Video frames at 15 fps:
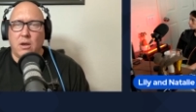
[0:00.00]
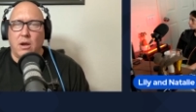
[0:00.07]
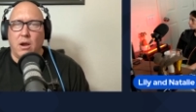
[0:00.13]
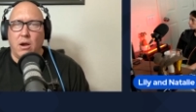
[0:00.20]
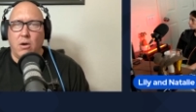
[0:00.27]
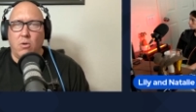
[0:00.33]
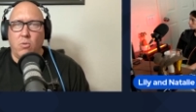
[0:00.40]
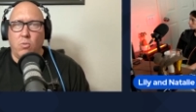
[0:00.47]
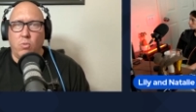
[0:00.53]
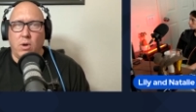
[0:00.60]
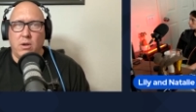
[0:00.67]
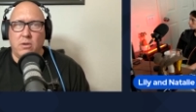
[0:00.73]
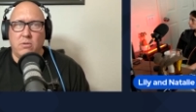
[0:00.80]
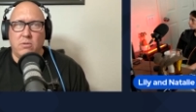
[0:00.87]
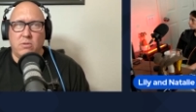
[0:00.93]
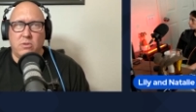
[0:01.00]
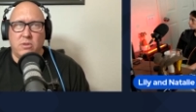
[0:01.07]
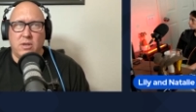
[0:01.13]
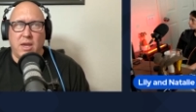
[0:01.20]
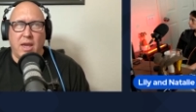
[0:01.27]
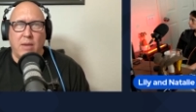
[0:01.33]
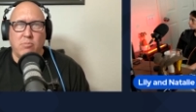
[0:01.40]
what
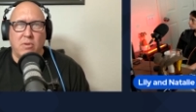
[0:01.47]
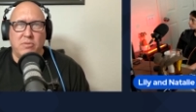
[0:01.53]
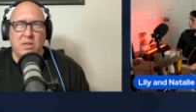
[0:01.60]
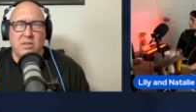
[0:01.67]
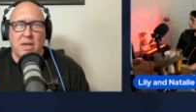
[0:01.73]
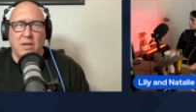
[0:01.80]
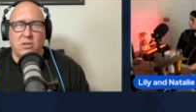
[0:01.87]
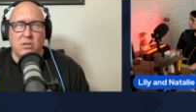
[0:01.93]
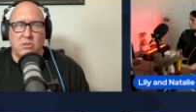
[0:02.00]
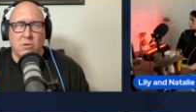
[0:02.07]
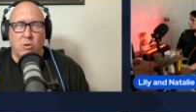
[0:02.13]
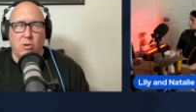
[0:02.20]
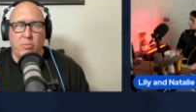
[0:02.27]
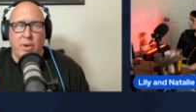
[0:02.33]
the game of detection is all